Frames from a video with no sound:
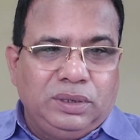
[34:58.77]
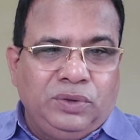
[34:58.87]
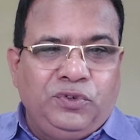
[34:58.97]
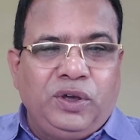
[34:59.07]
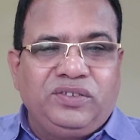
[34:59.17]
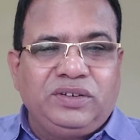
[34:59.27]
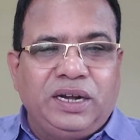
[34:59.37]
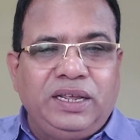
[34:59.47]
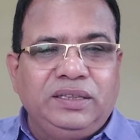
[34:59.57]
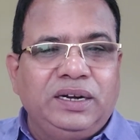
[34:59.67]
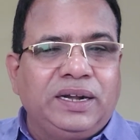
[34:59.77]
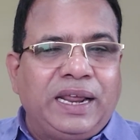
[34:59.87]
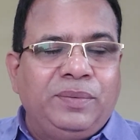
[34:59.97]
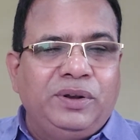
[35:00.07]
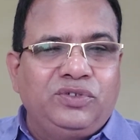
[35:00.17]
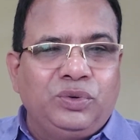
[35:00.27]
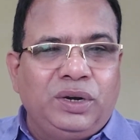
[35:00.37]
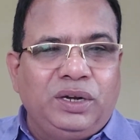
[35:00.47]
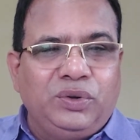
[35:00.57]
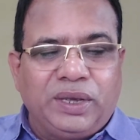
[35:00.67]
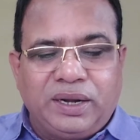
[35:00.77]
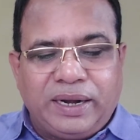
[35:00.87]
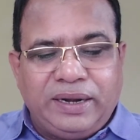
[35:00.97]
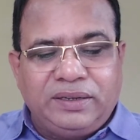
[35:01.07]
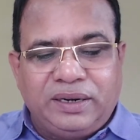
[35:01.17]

If you are studying the tribal student, you can write